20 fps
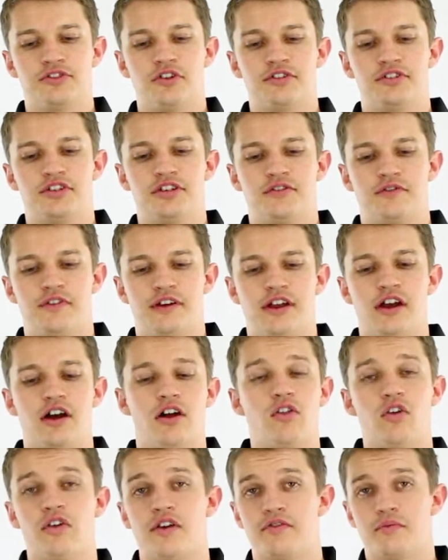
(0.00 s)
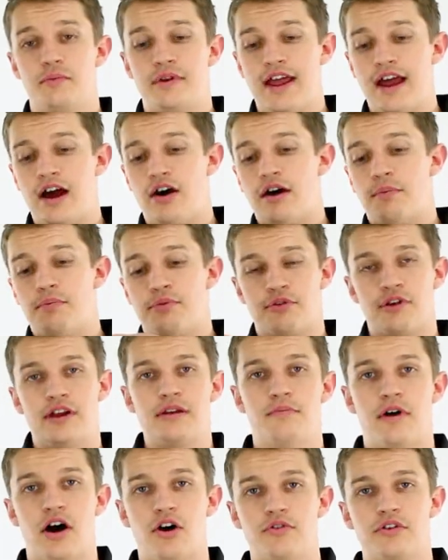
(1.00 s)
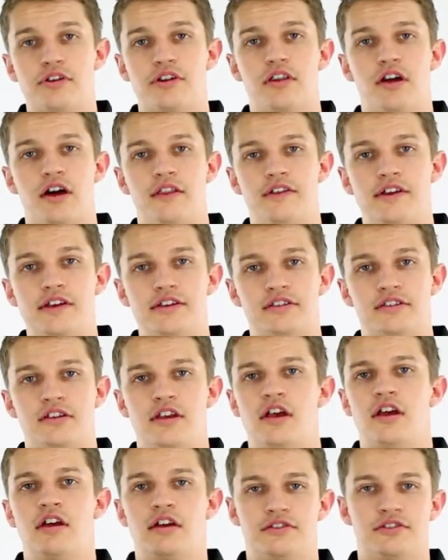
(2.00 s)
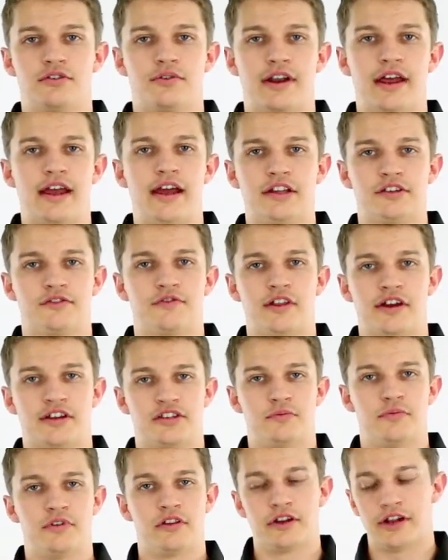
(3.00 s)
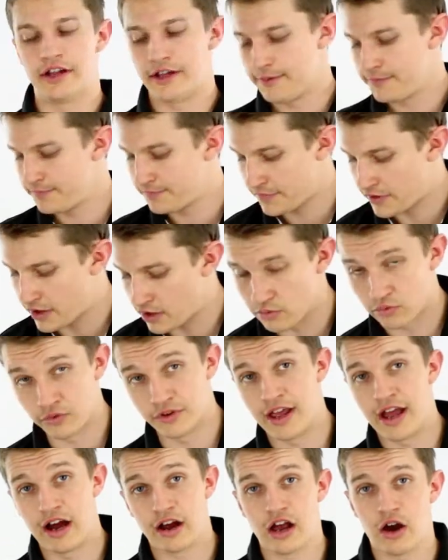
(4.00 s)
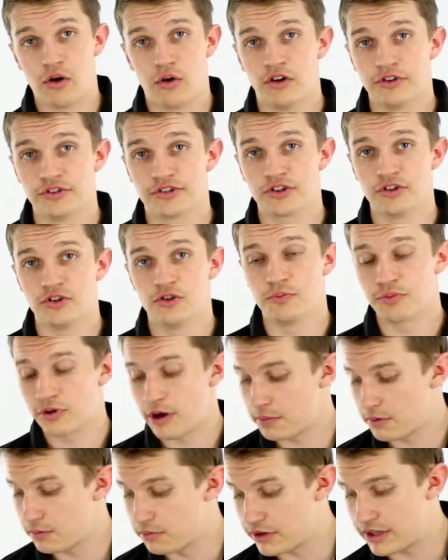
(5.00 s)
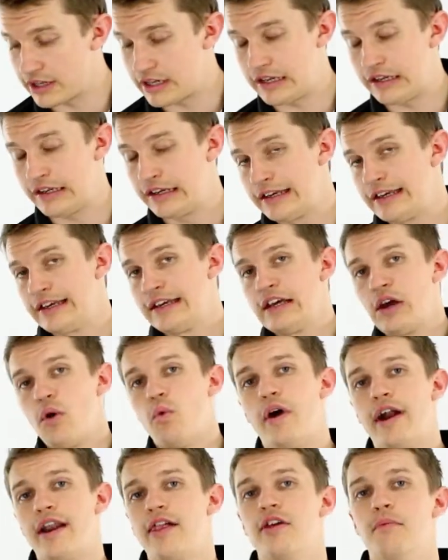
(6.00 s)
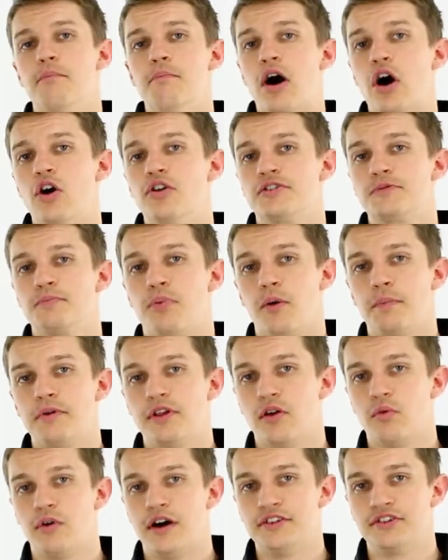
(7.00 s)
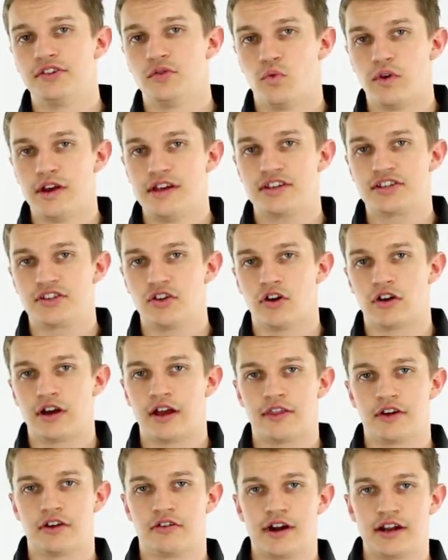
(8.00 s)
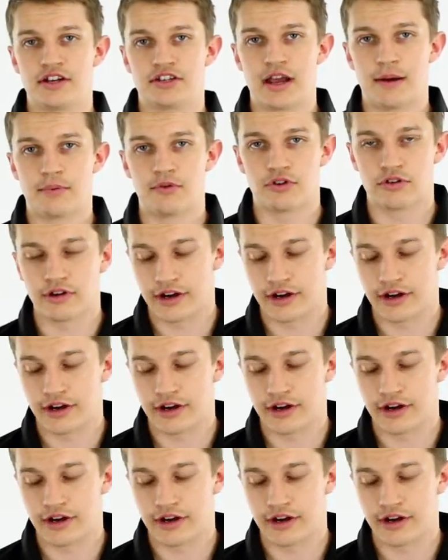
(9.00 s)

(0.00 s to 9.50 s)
sausage finger. A lot of them now are pre-molded like this to enhance flexibility. We'll now go on to probably one of the most popular ones that we stock at the Greg Chappell